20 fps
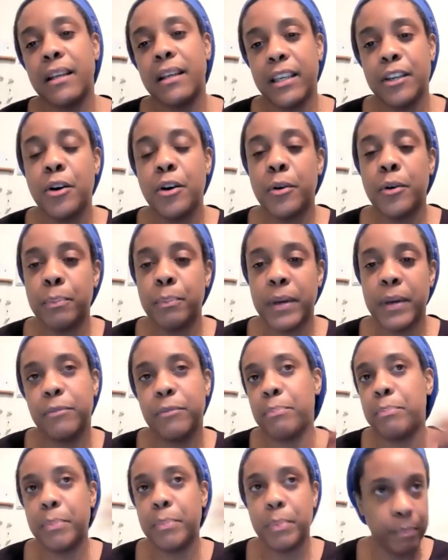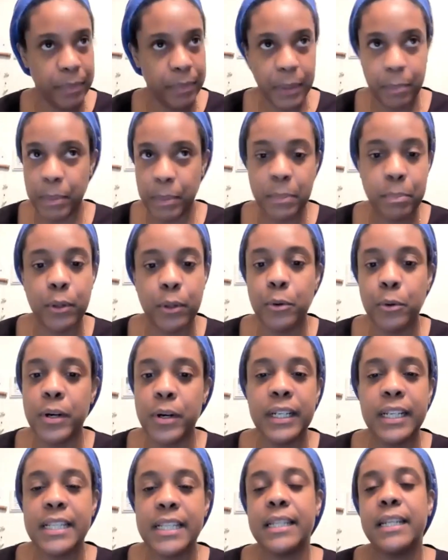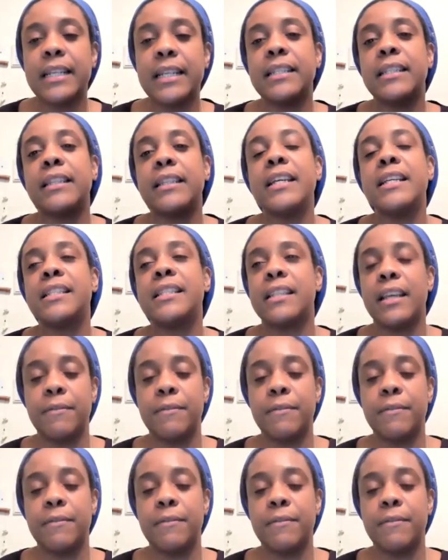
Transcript: You know, if the people who are listening to this,